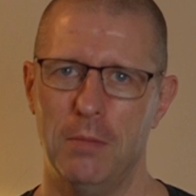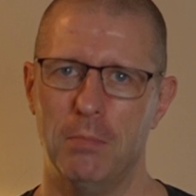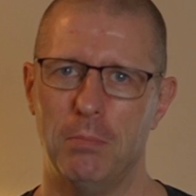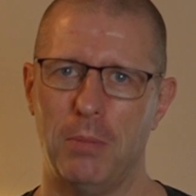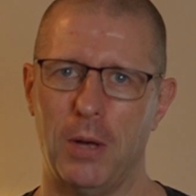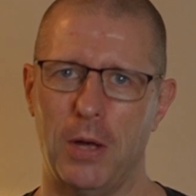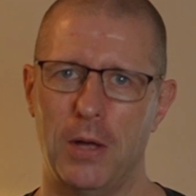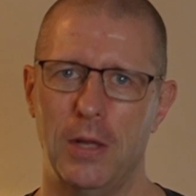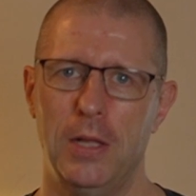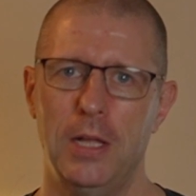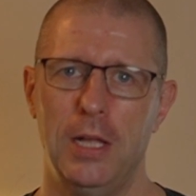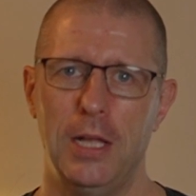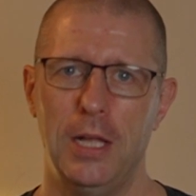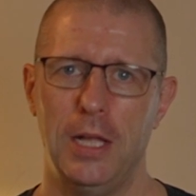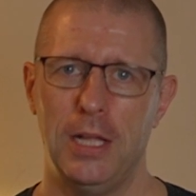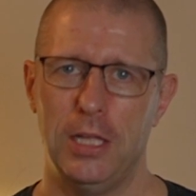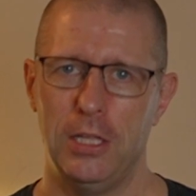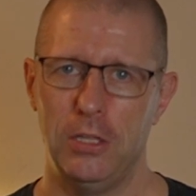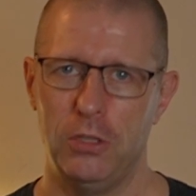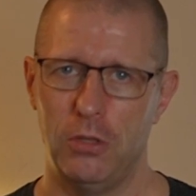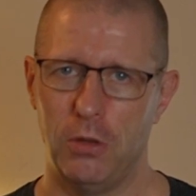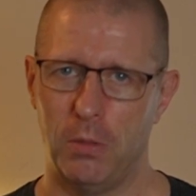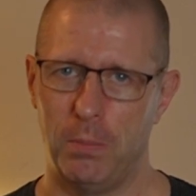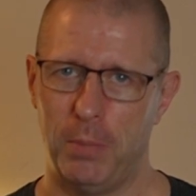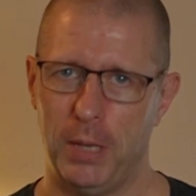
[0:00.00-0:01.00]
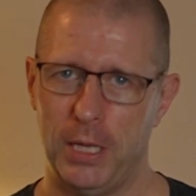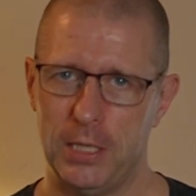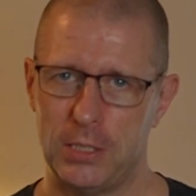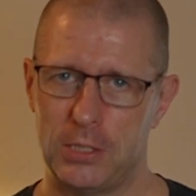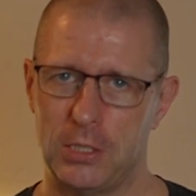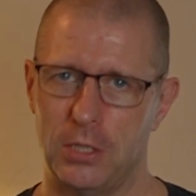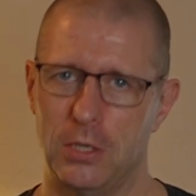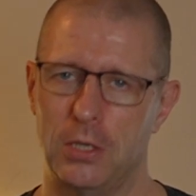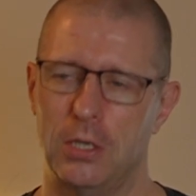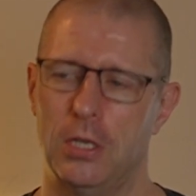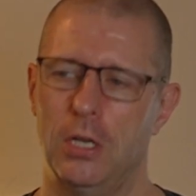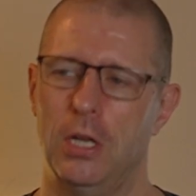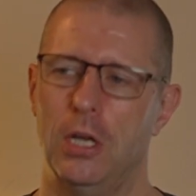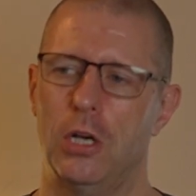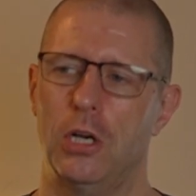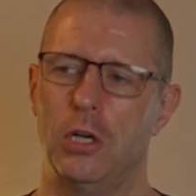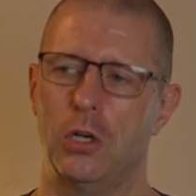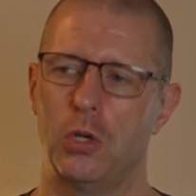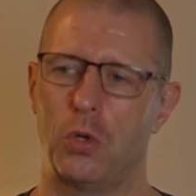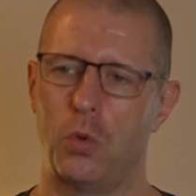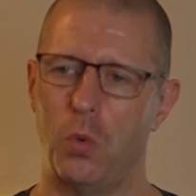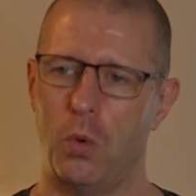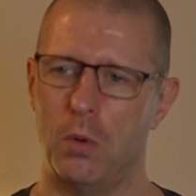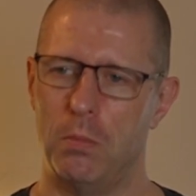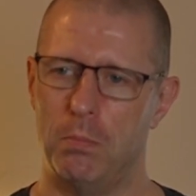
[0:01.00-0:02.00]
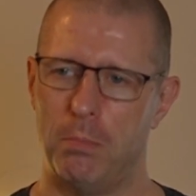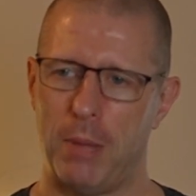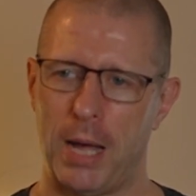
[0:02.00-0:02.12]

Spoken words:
but you're better going